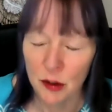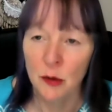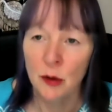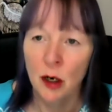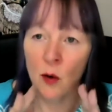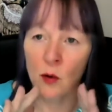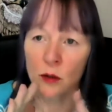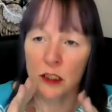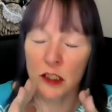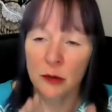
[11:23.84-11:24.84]

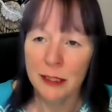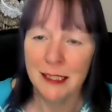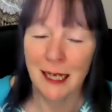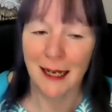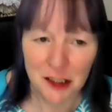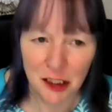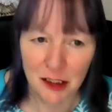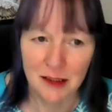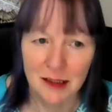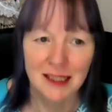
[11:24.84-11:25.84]
goals, new
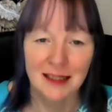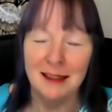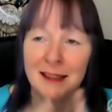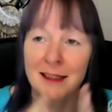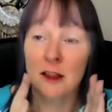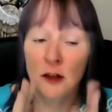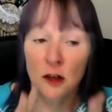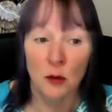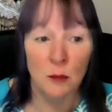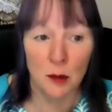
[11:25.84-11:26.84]
intentions, and this is a
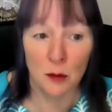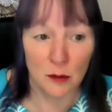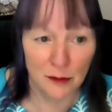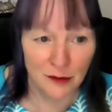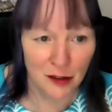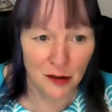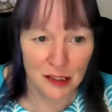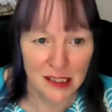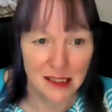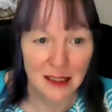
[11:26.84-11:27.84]
new moon, of
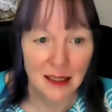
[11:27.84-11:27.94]
course.